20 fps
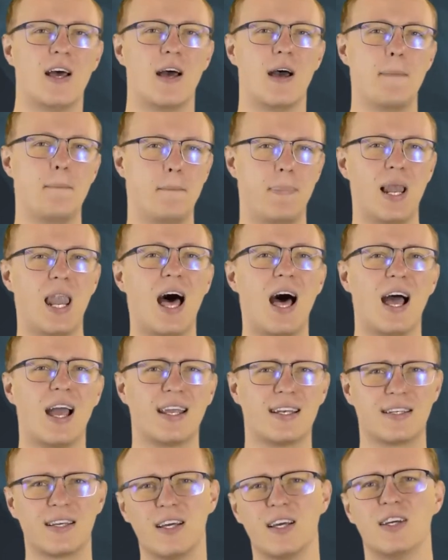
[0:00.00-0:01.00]

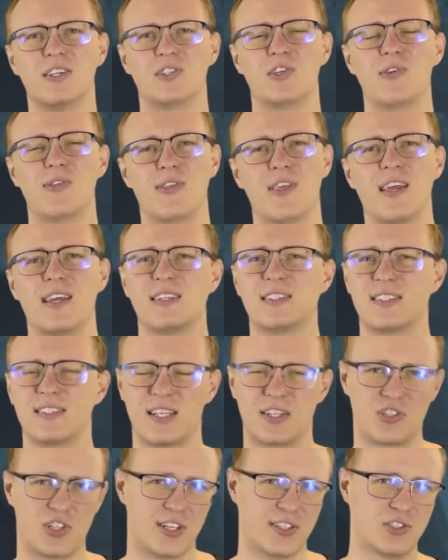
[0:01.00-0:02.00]
applied to things
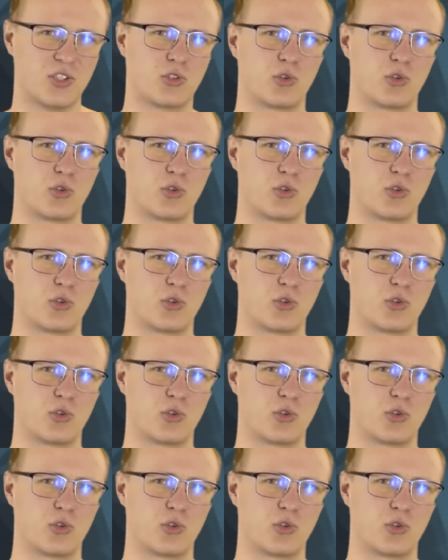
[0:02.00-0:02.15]
such as